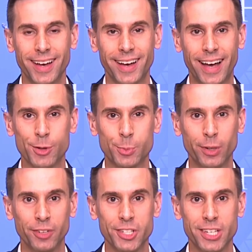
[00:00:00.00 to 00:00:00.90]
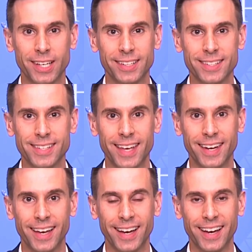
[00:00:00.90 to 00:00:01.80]
I was privileged to get to
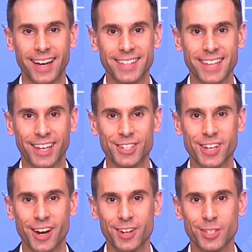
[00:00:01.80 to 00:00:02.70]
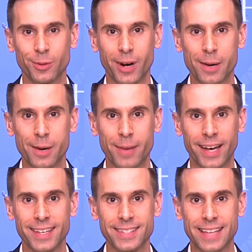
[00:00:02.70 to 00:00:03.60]
sit second chair, so right by
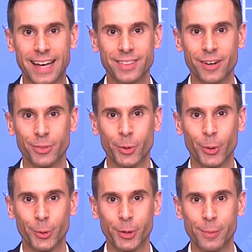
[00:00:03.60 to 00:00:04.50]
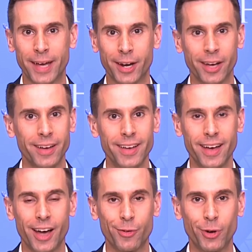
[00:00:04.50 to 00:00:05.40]
his side there in the courtroom, had
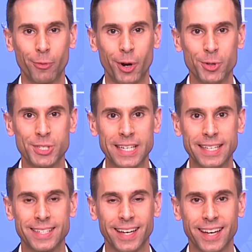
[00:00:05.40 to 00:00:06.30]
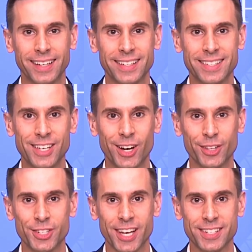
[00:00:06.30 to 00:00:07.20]
a front row seat to see
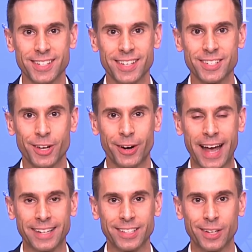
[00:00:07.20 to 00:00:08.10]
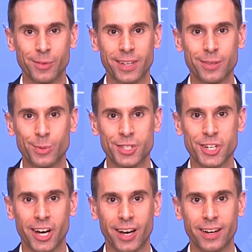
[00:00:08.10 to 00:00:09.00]
all the justices interacting with
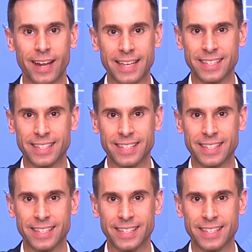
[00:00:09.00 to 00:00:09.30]
John and